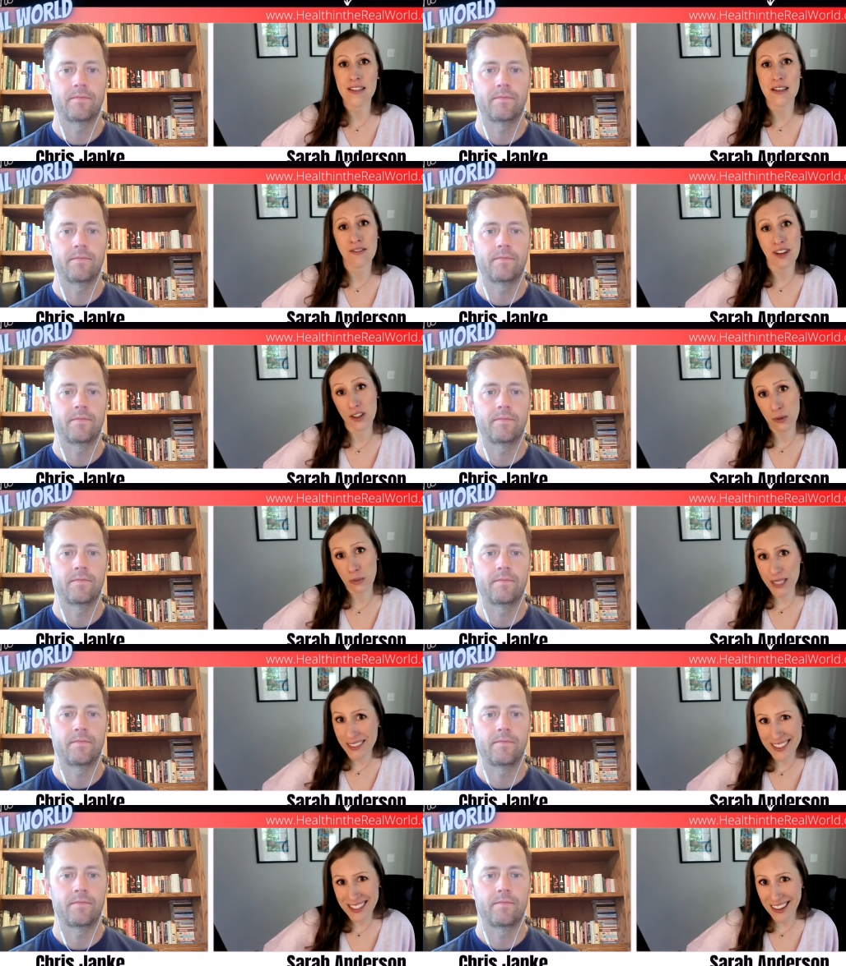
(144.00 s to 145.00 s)
Speaker 1: and find their
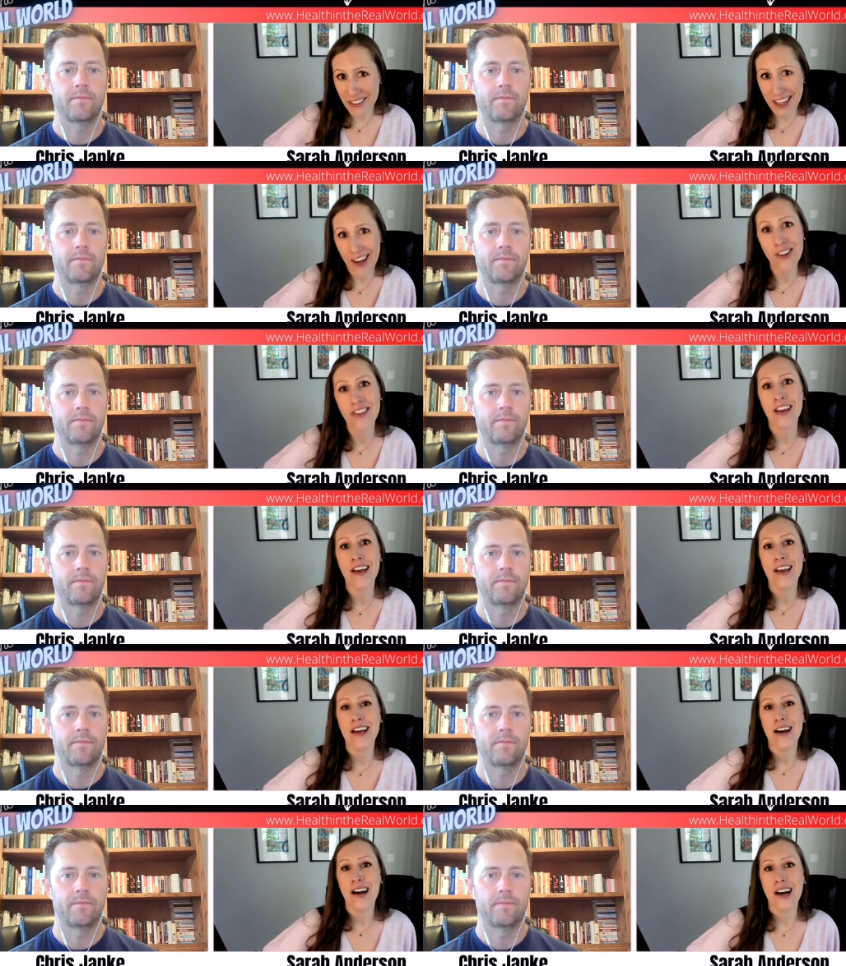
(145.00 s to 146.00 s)
peak state of health,
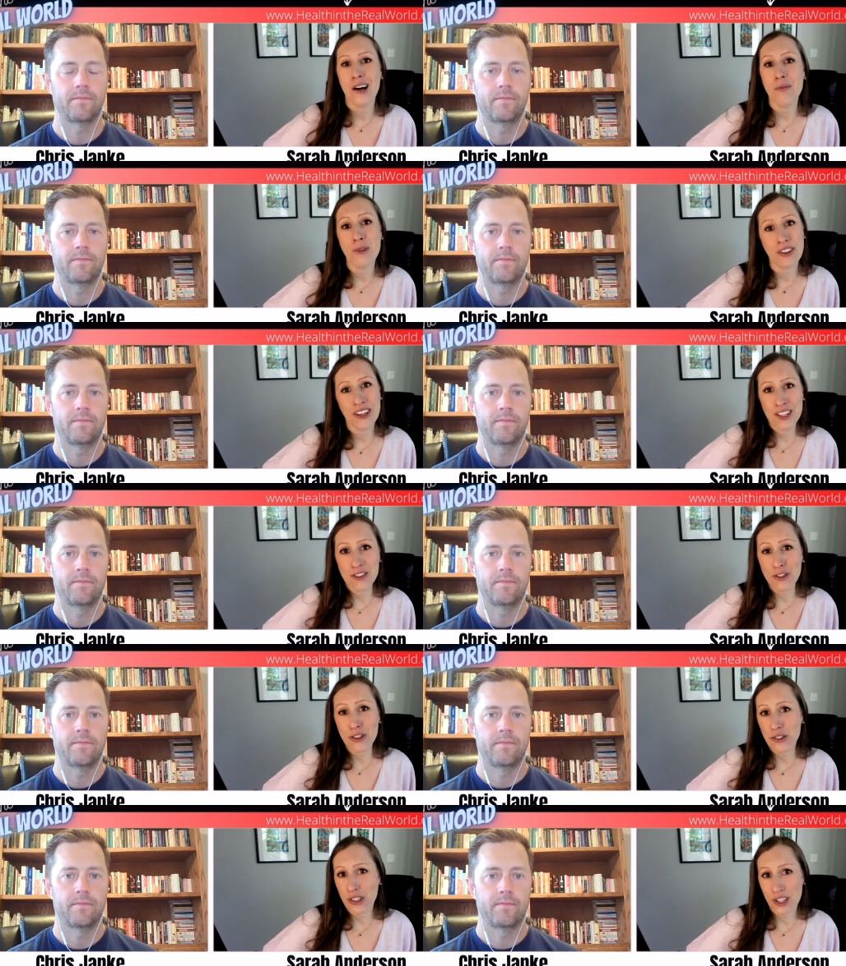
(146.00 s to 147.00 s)
um, where they can
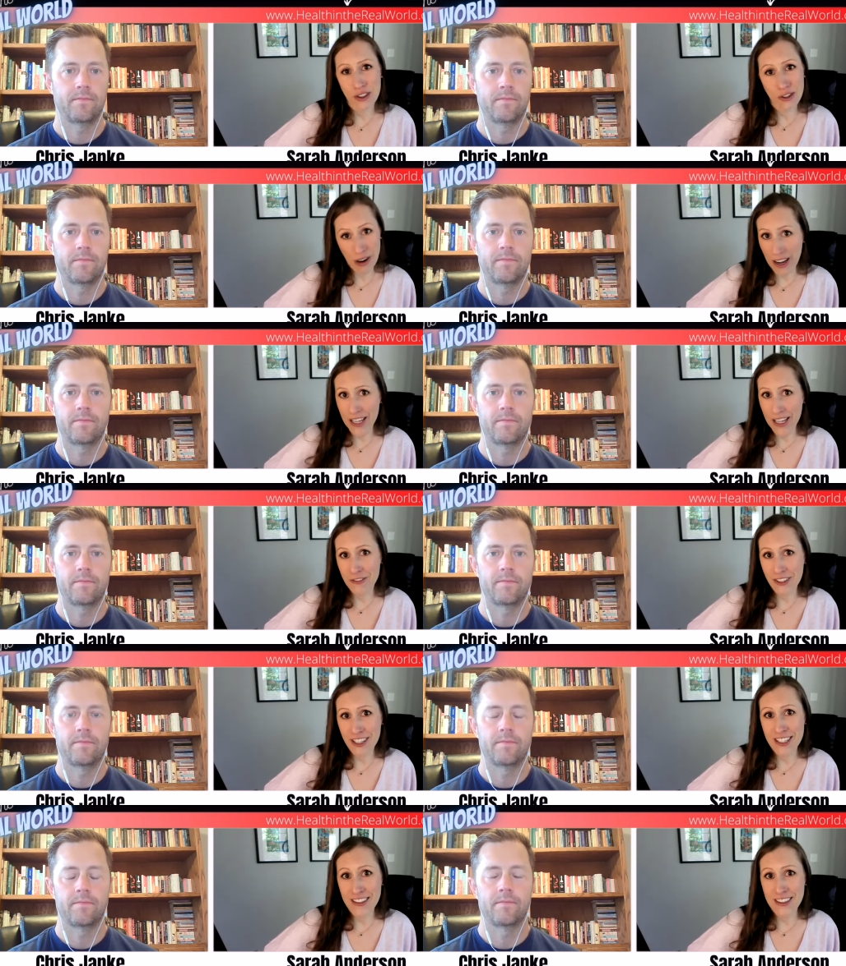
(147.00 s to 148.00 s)
truly thrive
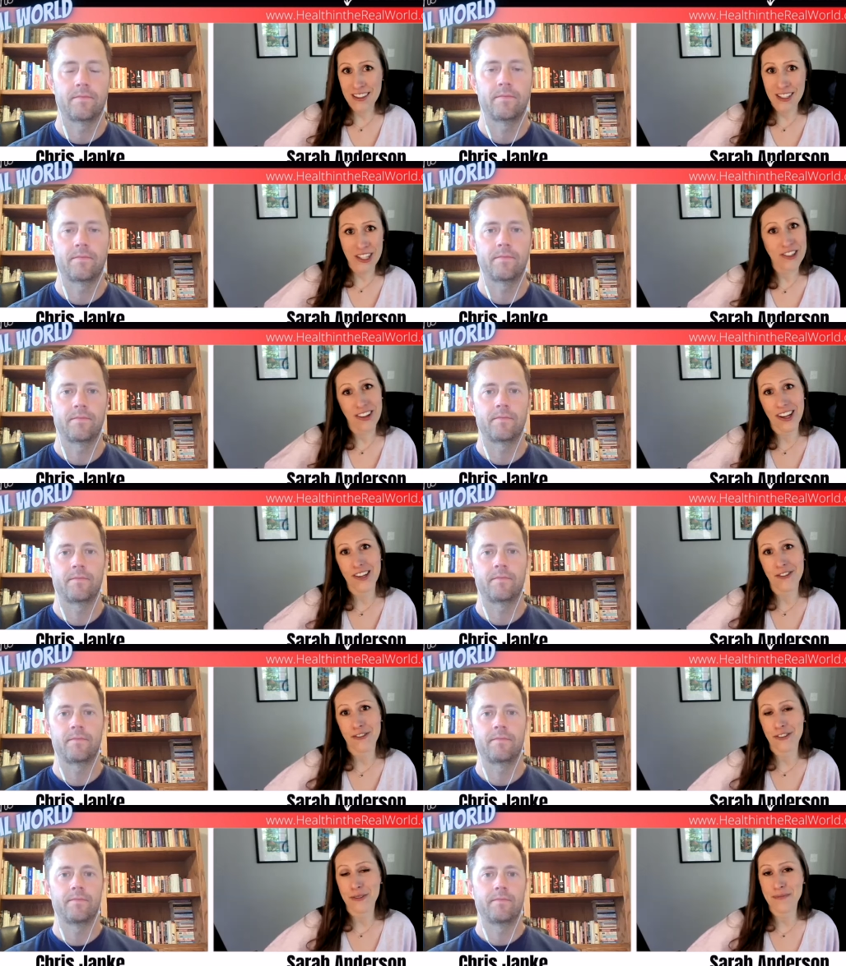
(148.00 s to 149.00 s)
in their life.
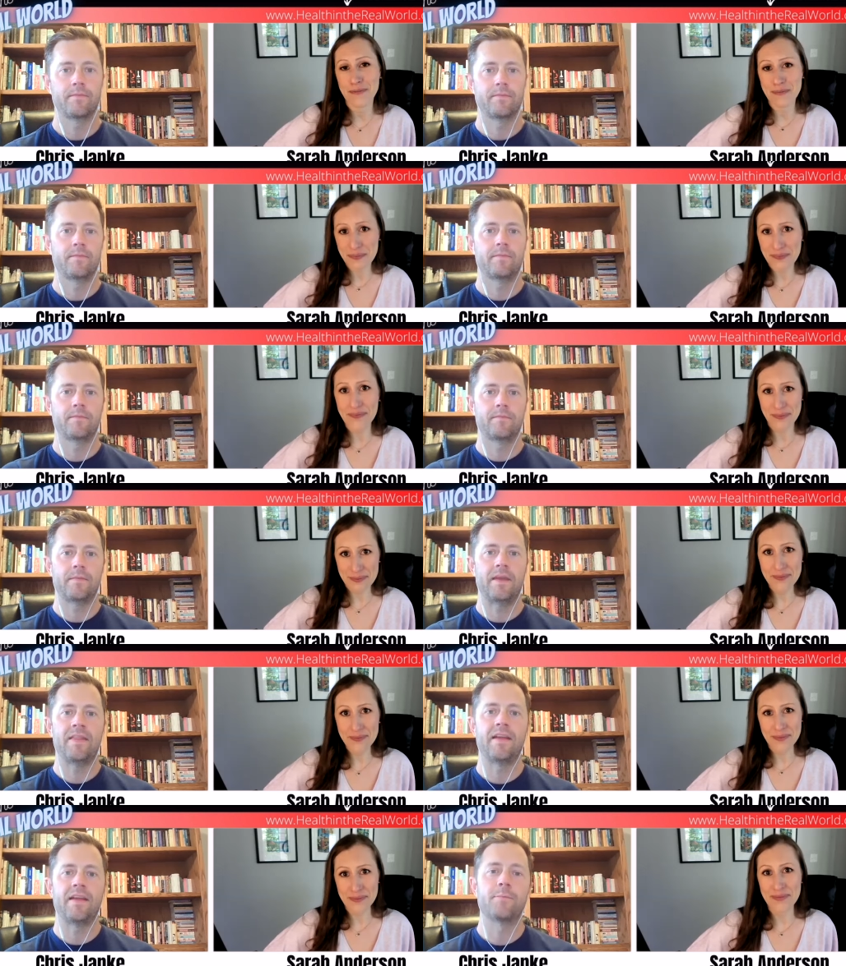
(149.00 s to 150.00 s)

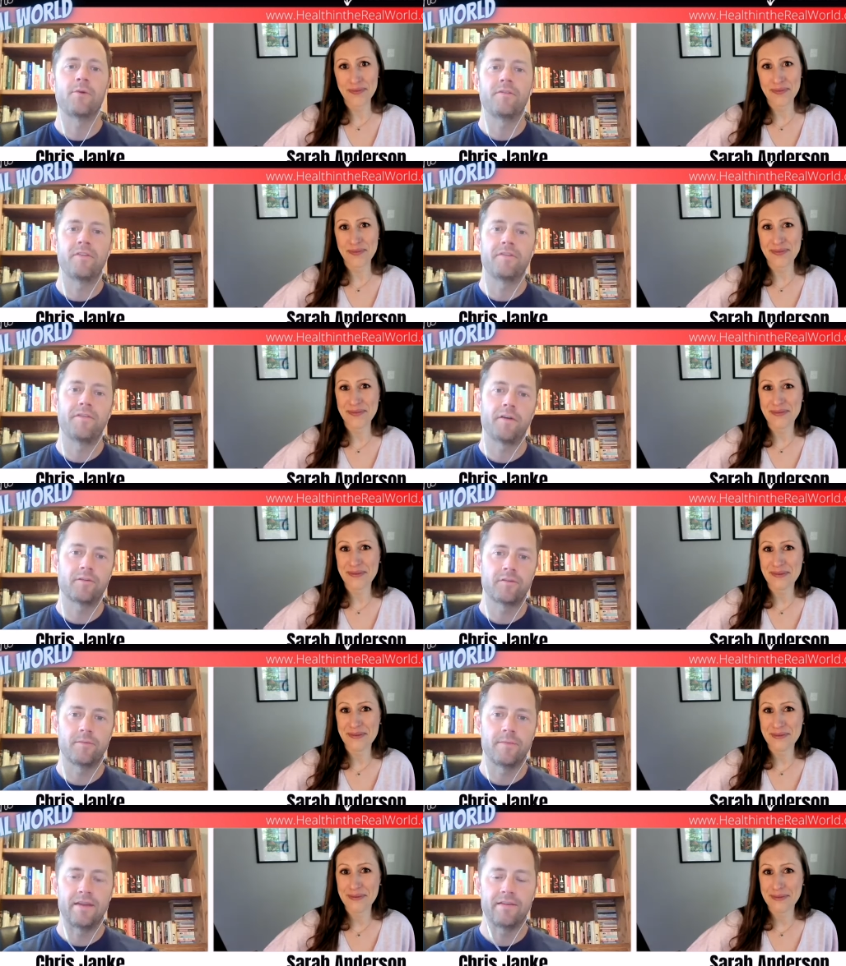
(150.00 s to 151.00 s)
Speaker 2: And that's more of the
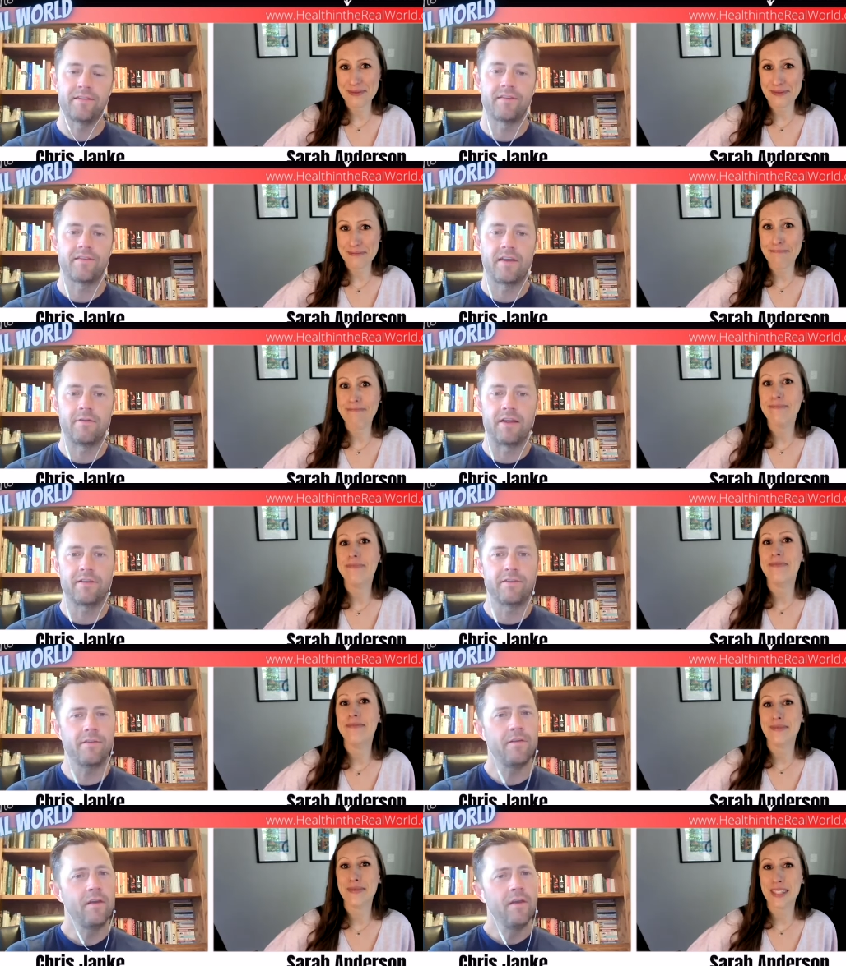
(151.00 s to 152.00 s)
functional medicine side, right? Because
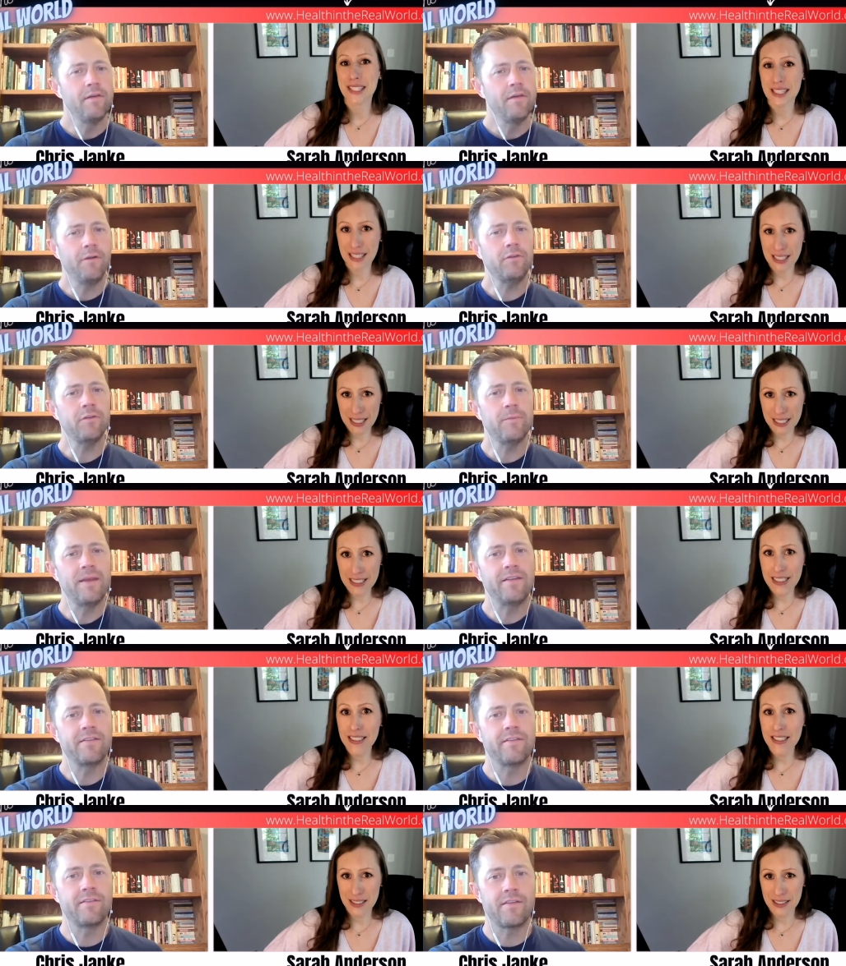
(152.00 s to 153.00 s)
the functional
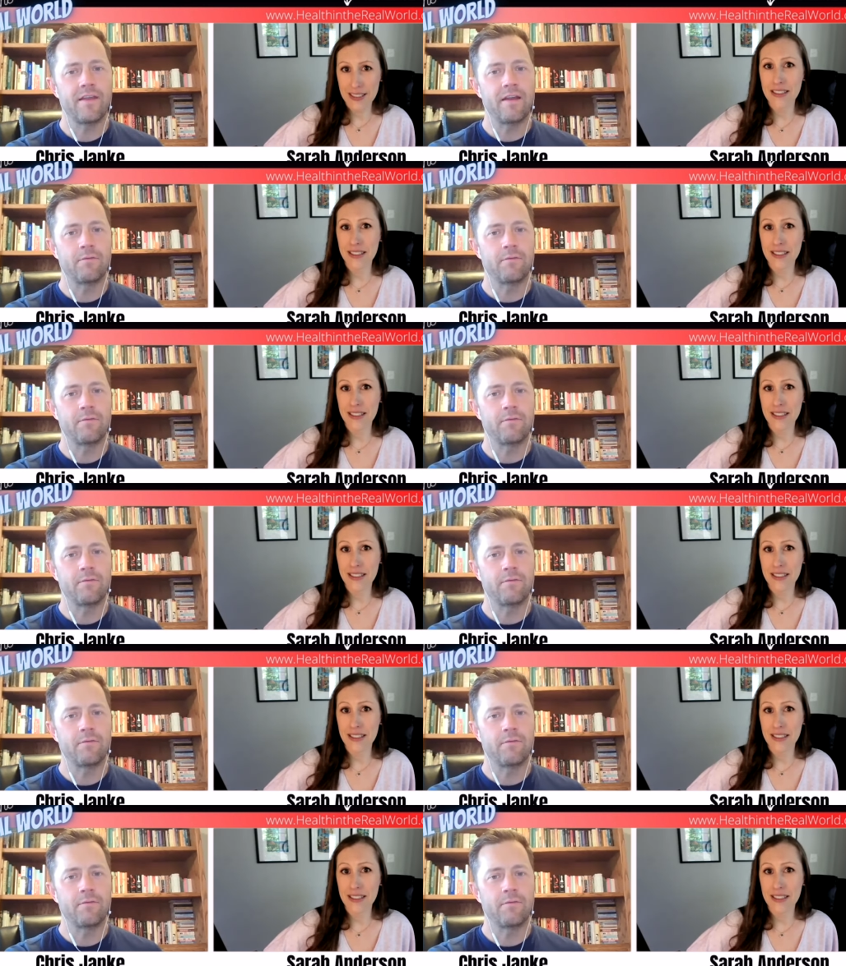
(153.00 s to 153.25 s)
medicine is not